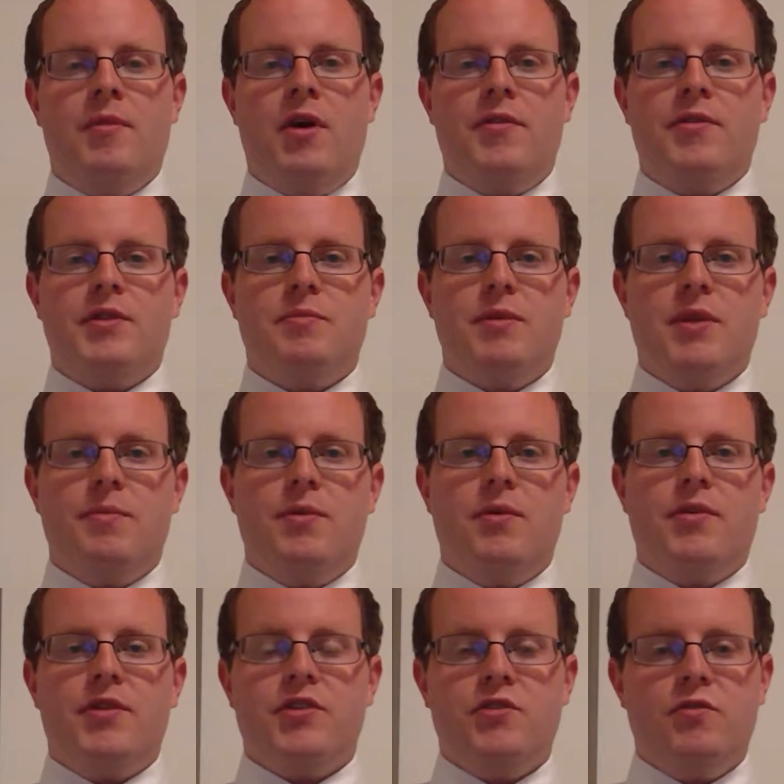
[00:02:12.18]
all these people,
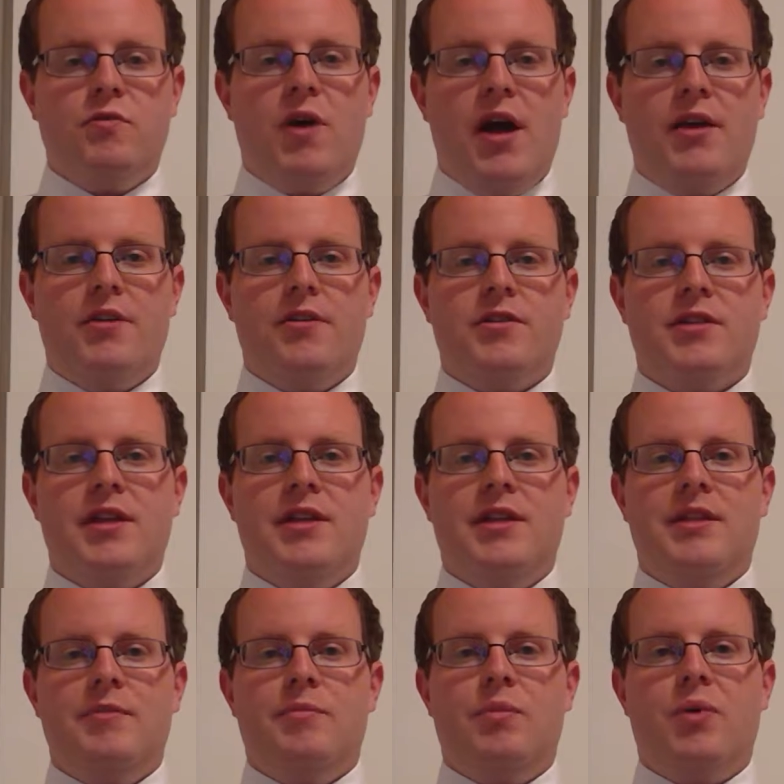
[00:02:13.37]
these new hires,
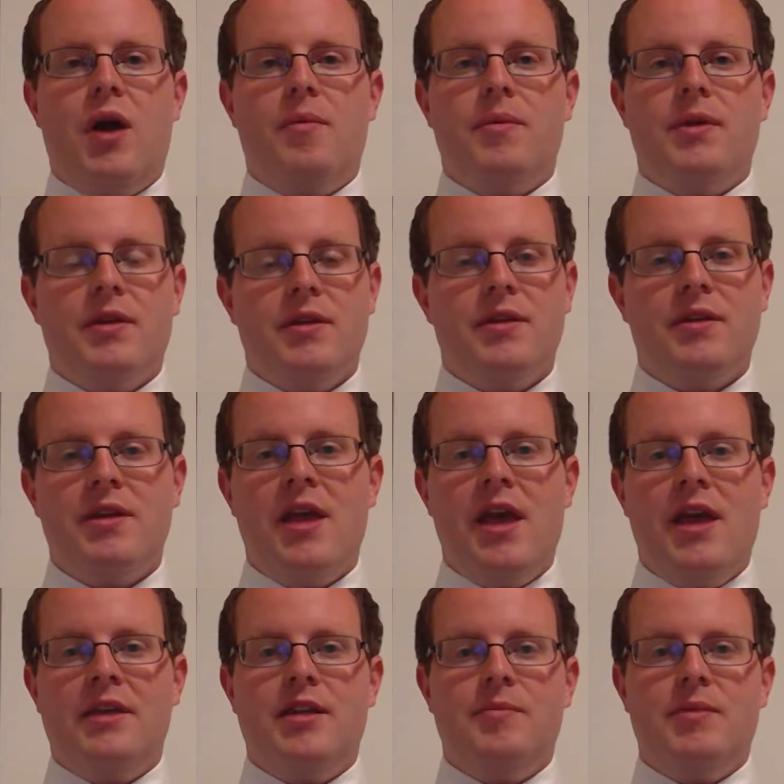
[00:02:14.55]
and probably
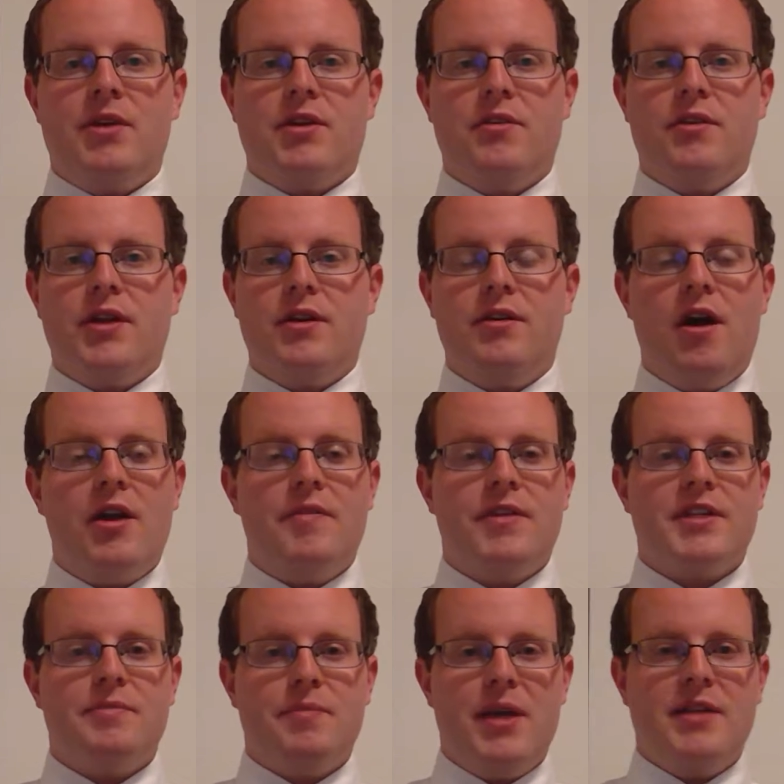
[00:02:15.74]
end up incurring a lot of
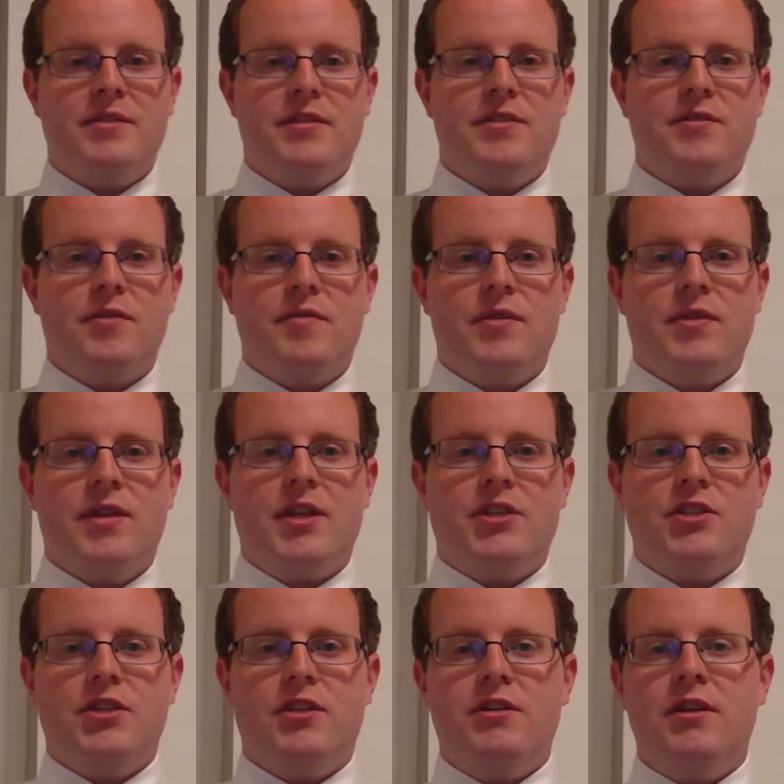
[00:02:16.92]
expenses over the
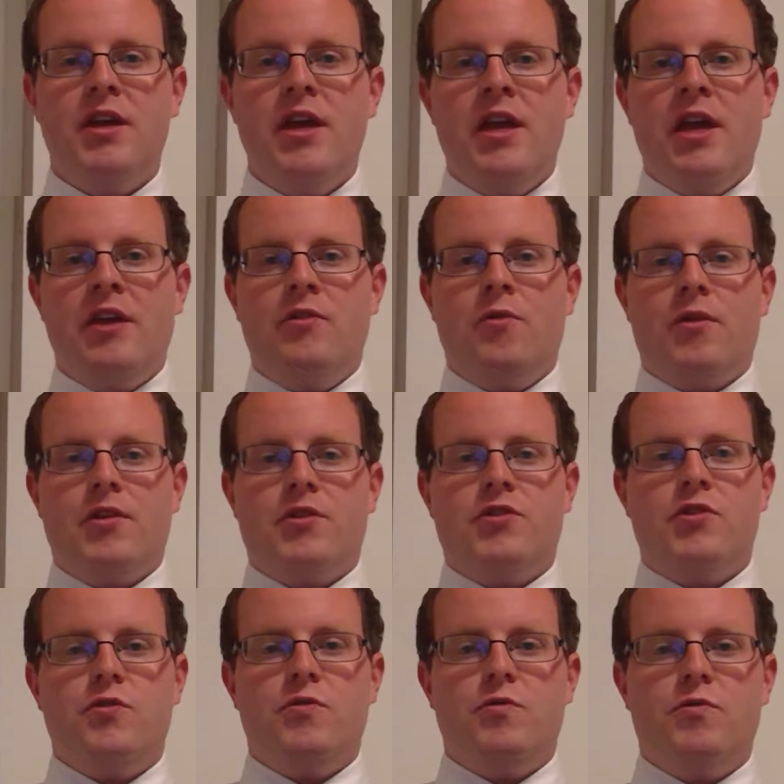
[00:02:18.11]
next year in order
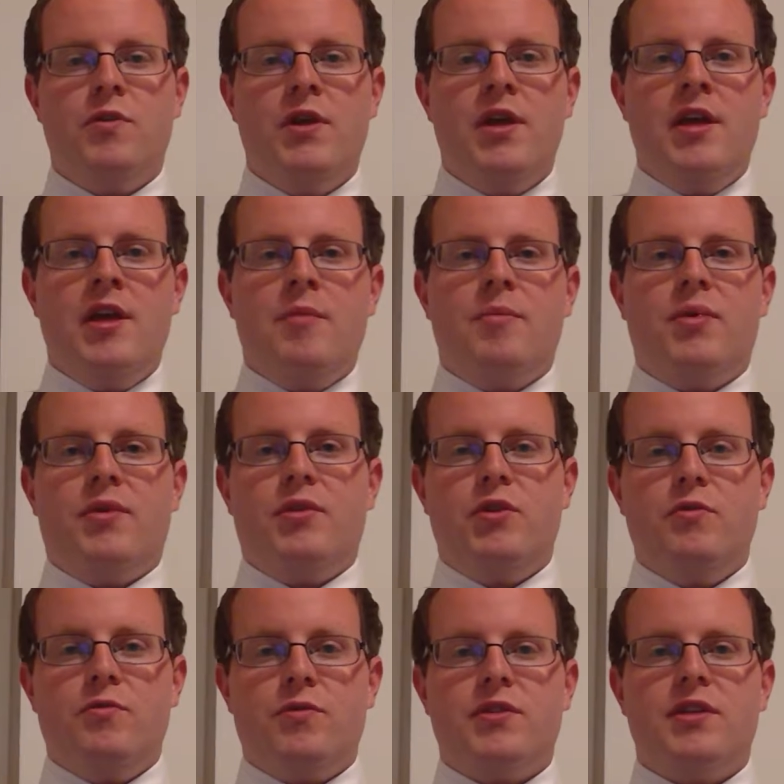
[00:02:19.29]
to
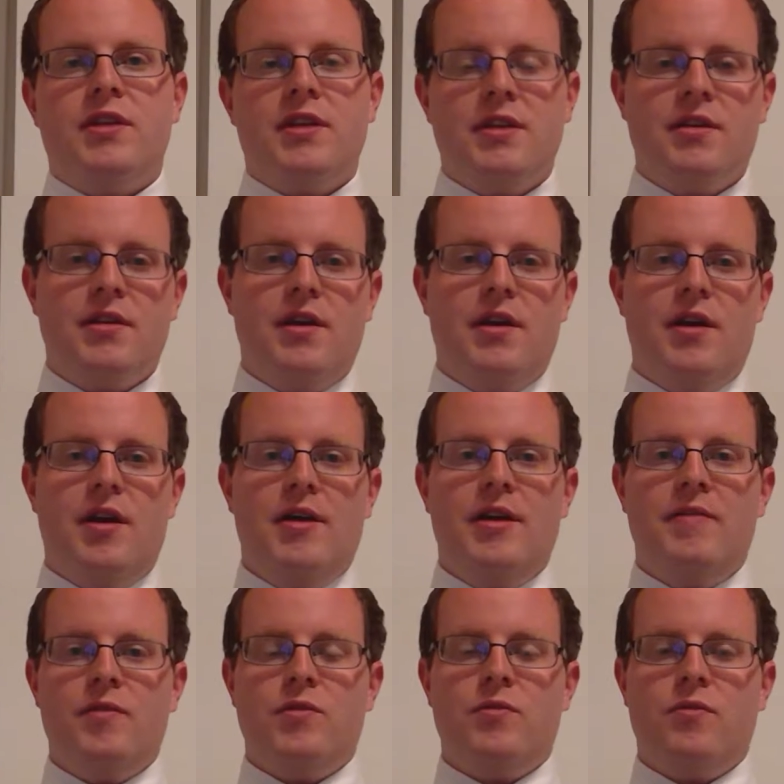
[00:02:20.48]
produce
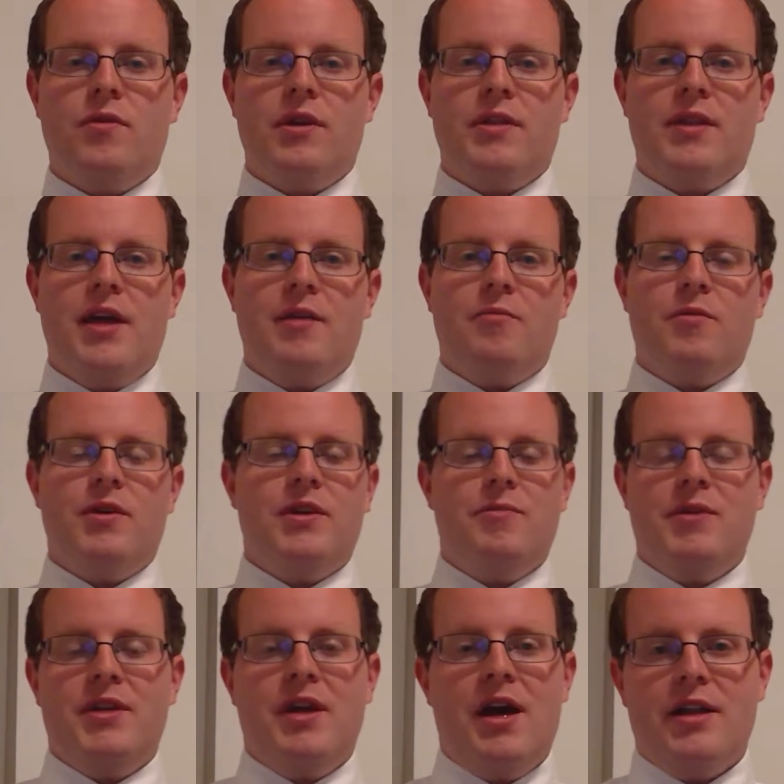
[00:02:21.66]
inventory that
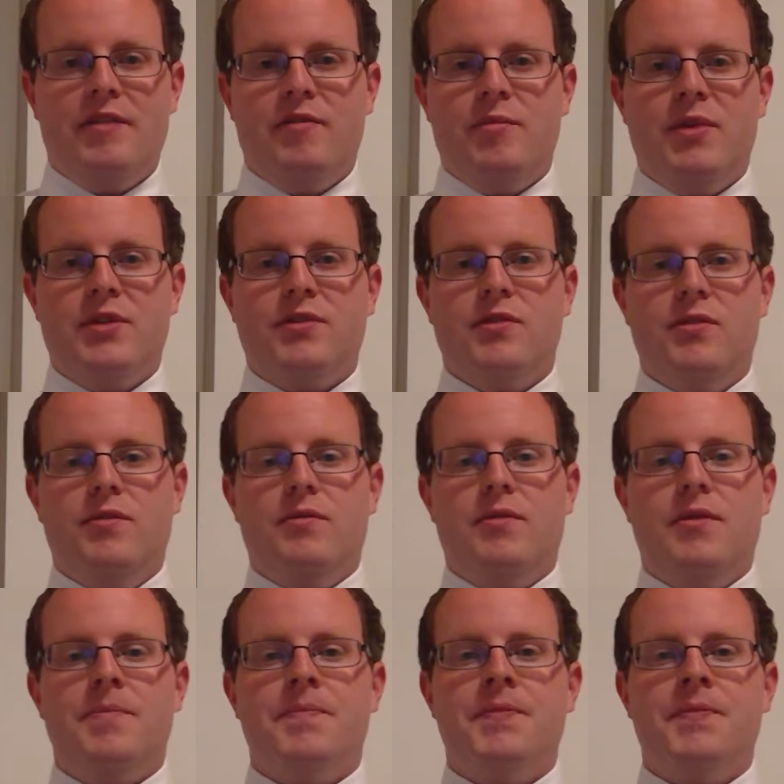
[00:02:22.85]
would not even be sold.